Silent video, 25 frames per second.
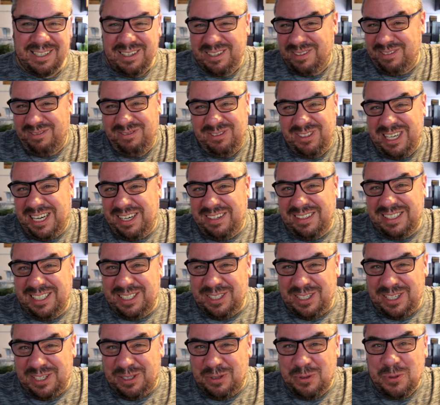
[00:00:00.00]
you generally
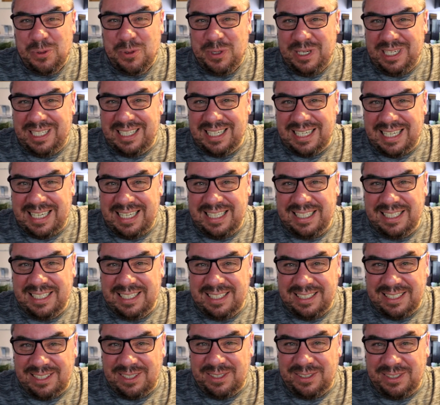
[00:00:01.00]
don't need a
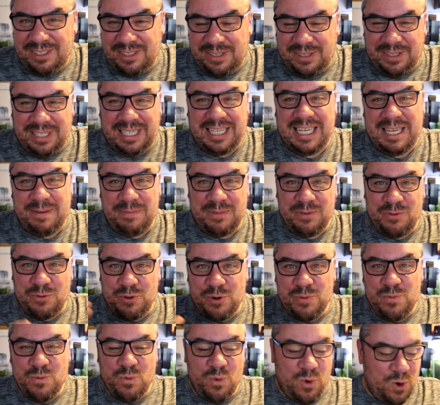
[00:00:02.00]
heater as long as you're going to keep the
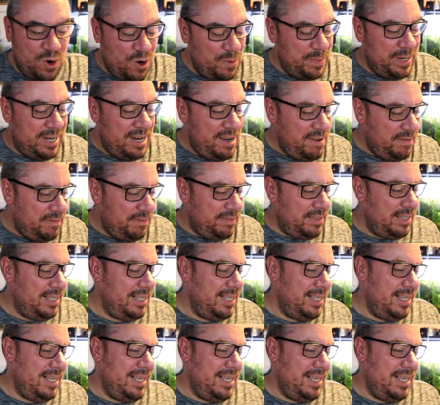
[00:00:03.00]
room warm enough.